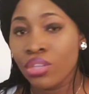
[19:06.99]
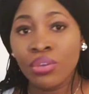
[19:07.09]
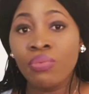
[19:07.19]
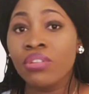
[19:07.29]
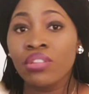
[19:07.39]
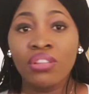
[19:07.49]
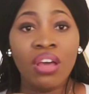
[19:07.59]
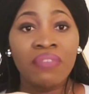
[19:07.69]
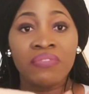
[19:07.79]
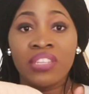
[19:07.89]
you would
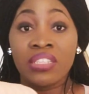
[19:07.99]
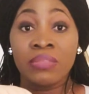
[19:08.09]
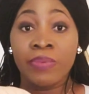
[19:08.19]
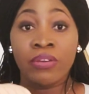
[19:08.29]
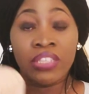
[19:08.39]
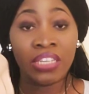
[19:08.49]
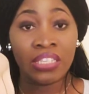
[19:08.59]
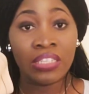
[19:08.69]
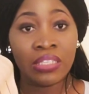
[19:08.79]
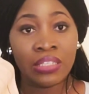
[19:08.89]
love this belt.
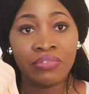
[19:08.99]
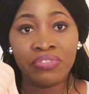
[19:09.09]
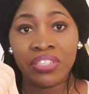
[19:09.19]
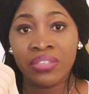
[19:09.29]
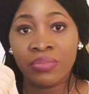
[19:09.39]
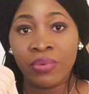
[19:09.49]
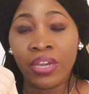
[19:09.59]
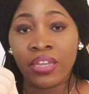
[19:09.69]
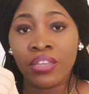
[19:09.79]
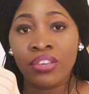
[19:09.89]
And this is the reason why.